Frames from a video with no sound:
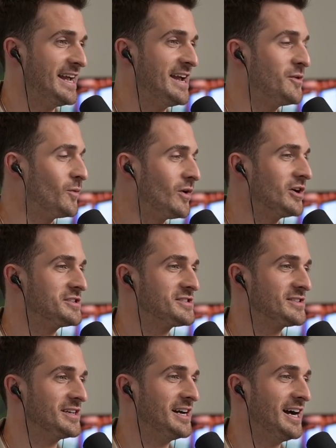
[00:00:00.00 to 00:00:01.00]
It
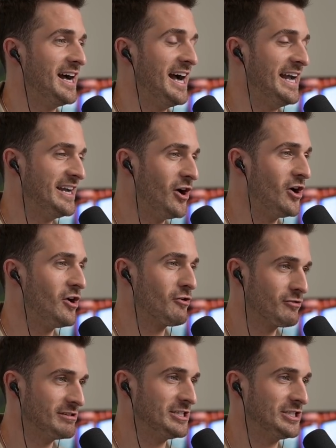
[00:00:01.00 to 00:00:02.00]
was a
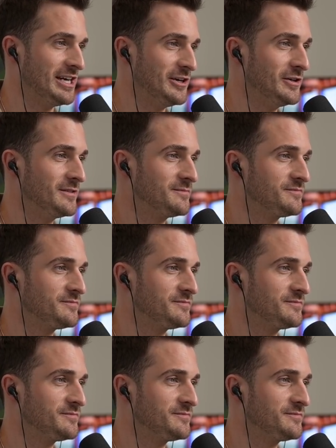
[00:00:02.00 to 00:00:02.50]
horror show.